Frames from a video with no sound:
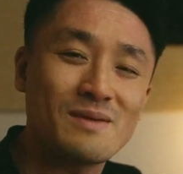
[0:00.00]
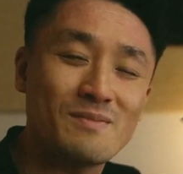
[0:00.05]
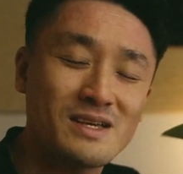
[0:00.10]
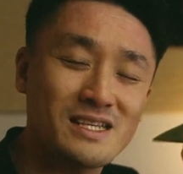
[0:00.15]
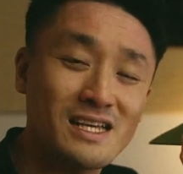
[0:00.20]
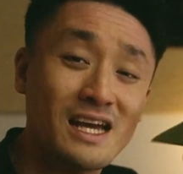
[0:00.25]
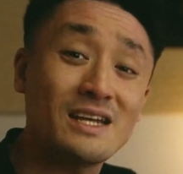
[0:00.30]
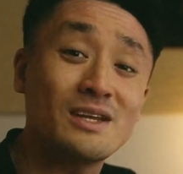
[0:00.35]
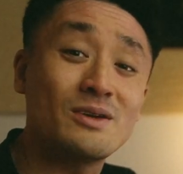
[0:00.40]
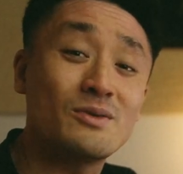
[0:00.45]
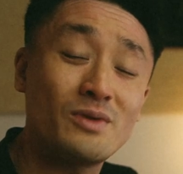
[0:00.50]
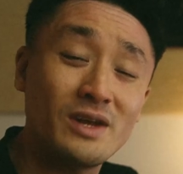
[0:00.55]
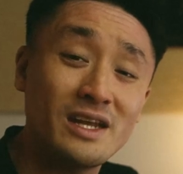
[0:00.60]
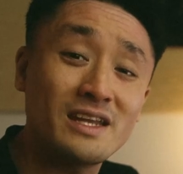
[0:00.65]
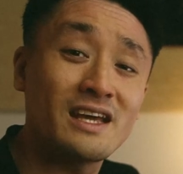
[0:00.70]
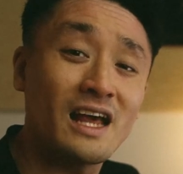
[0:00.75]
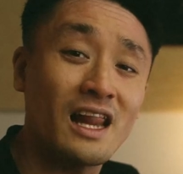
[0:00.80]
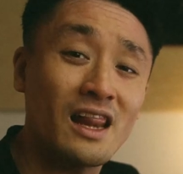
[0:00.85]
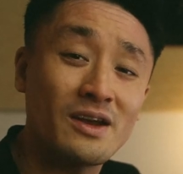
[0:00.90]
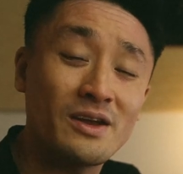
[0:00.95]
Besides the
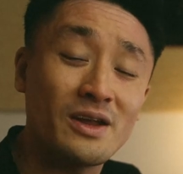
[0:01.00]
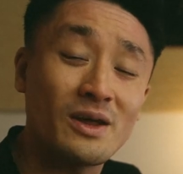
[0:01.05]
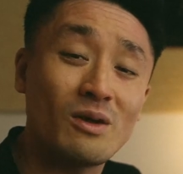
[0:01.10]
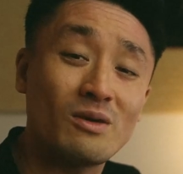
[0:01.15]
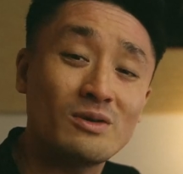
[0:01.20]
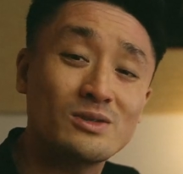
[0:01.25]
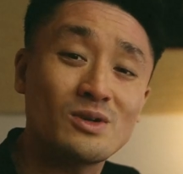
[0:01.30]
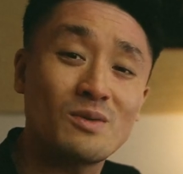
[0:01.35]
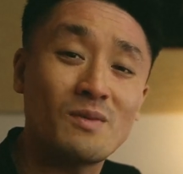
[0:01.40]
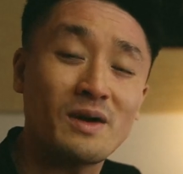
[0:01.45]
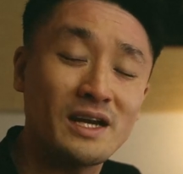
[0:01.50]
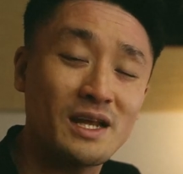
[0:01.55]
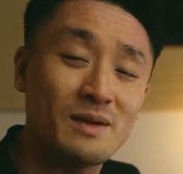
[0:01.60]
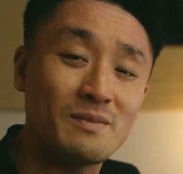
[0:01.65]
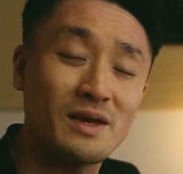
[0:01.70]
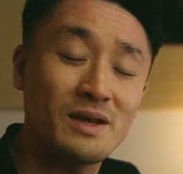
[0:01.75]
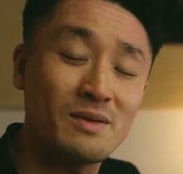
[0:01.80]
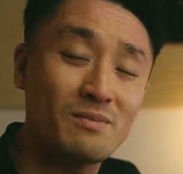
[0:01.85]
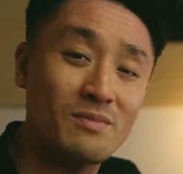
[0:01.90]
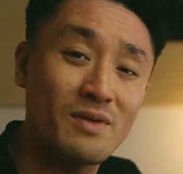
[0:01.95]
green color, they also make
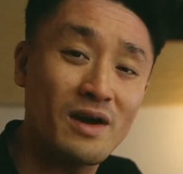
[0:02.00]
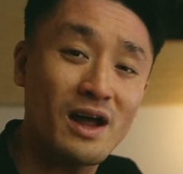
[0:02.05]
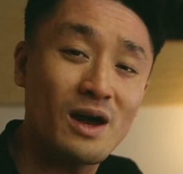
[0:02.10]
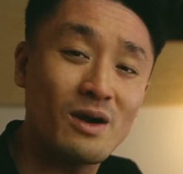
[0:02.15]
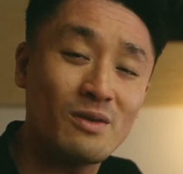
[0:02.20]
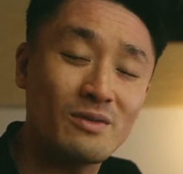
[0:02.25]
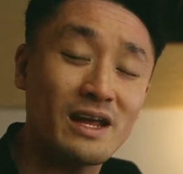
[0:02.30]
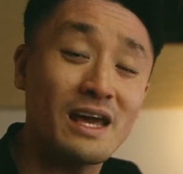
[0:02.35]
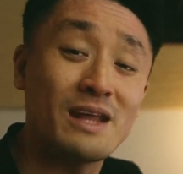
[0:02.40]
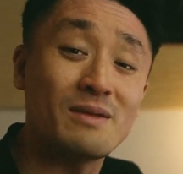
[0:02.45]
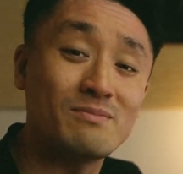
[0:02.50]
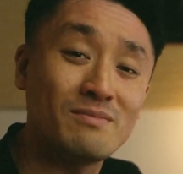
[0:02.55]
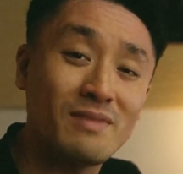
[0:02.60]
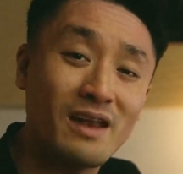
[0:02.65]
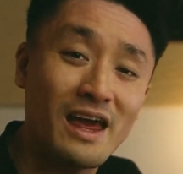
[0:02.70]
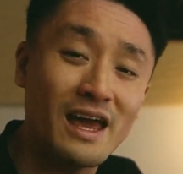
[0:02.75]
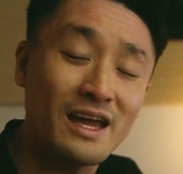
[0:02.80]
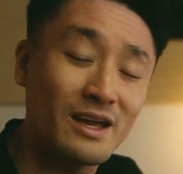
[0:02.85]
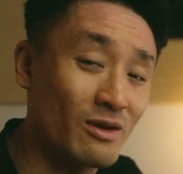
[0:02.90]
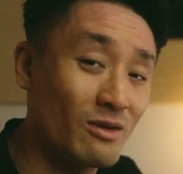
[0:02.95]
them in brown and
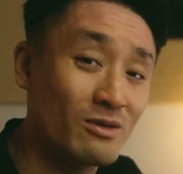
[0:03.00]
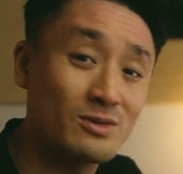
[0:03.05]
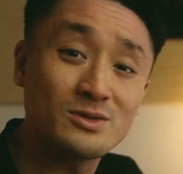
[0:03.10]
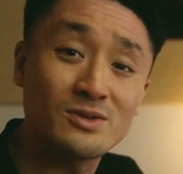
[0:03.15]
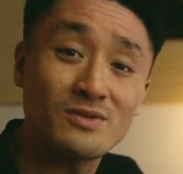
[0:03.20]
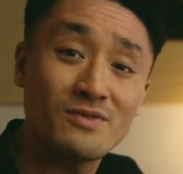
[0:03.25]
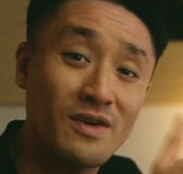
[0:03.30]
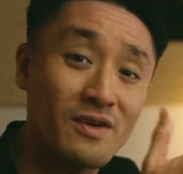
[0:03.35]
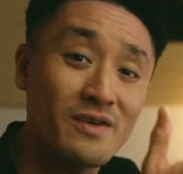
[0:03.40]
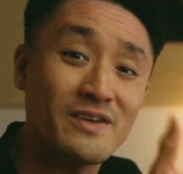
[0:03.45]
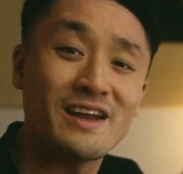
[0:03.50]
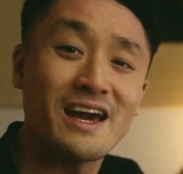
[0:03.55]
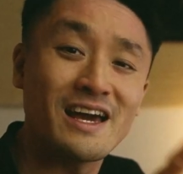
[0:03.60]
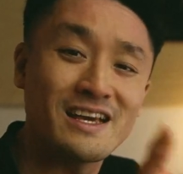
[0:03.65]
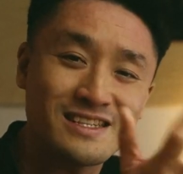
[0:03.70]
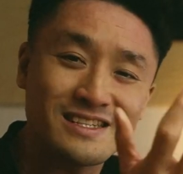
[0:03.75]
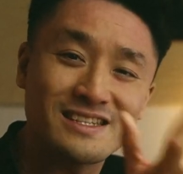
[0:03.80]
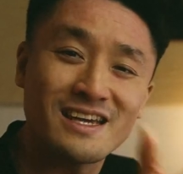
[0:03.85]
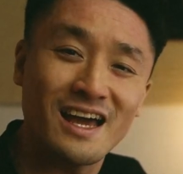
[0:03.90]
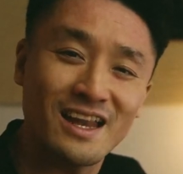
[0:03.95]
black, also very
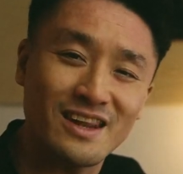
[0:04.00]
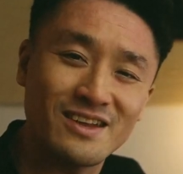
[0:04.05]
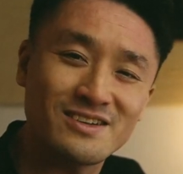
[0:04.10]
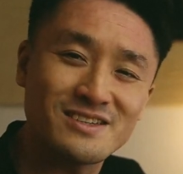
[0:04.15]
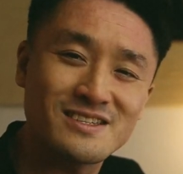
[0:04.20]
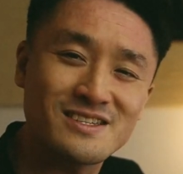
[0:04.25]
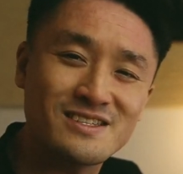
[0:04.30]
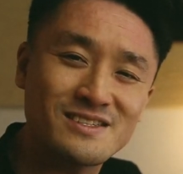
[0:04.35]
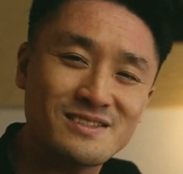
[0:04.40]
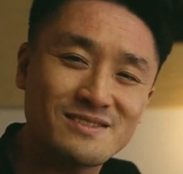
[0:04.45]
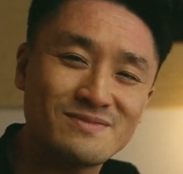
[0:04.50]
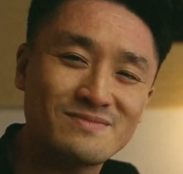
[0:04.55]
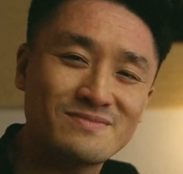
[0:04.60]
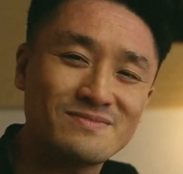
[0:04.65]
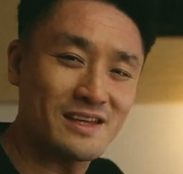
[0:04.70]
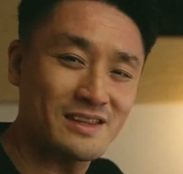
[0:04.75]
nice colors.